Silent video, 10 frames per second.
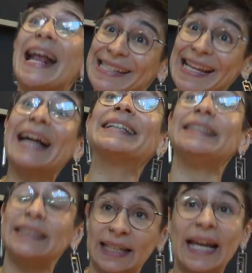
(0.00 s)

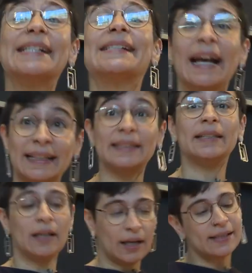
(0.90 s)
Exactly,
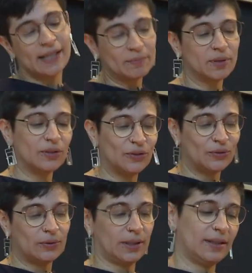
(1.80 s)
exactly. Except, you
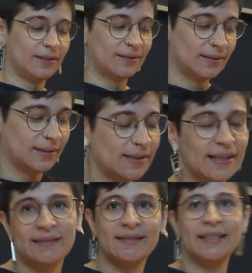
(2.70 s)
know, like it's
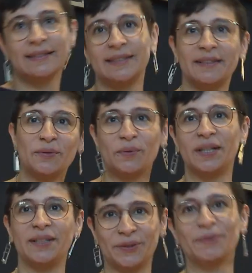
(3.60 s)
a tilted
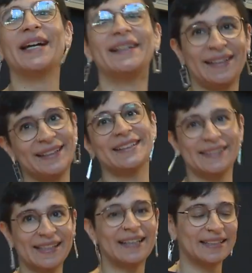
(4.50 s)
equator, right? Like yeah.
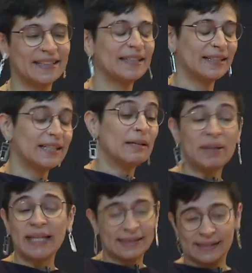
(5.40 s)
it's not.
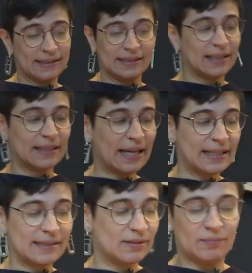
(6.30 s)
But yes, that is